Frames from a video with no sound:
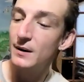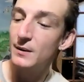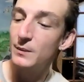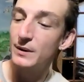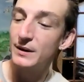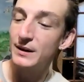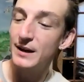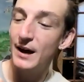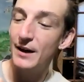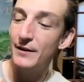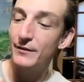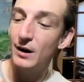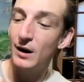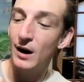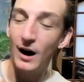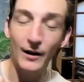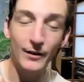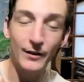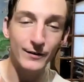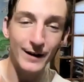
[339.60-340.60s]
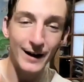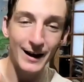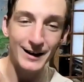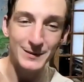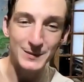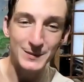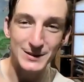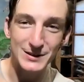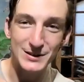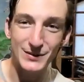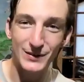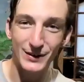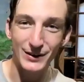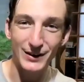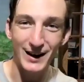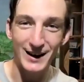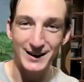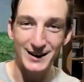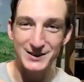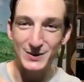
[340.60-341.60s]
but we have other animals
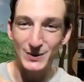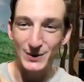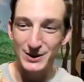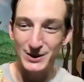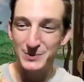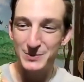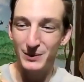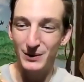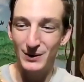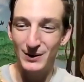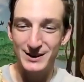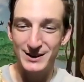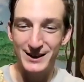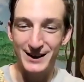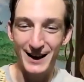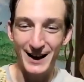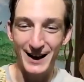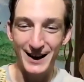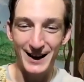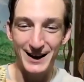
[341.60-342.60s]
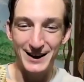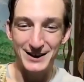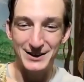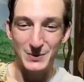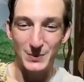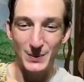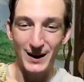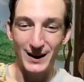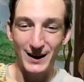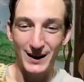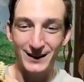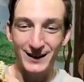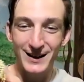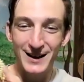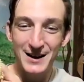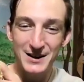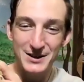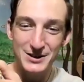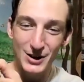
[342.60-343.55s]
for you guys to explore today as well.